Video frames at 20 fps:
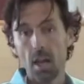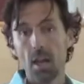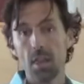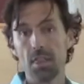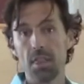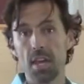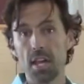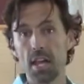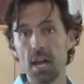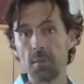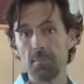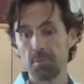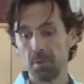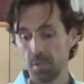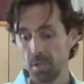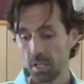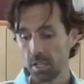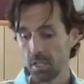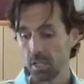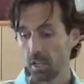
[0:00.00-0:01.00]
Then I
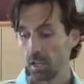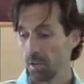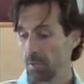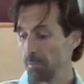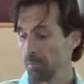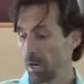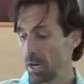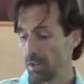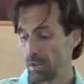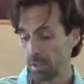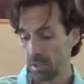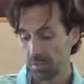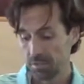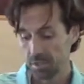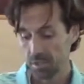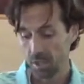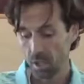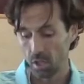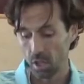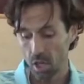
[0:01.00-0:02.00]
put in a bundle of
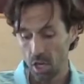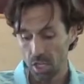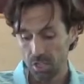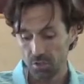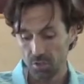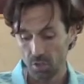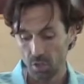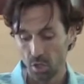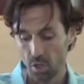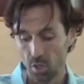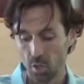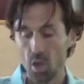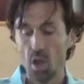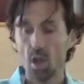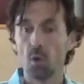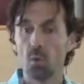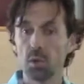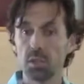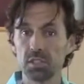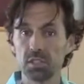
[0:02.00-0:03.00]
cilantro,
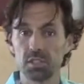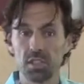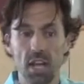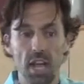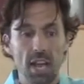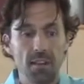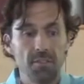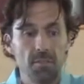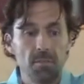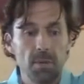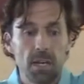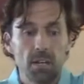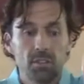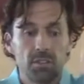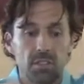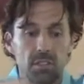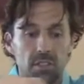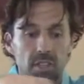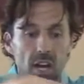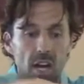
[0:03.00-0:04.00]
which is a heavy metal
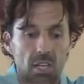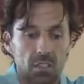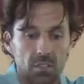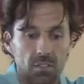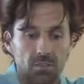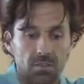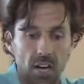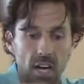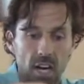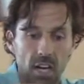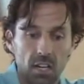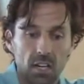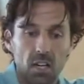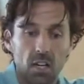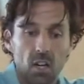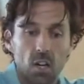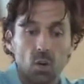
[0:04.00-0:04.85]
detoxifier,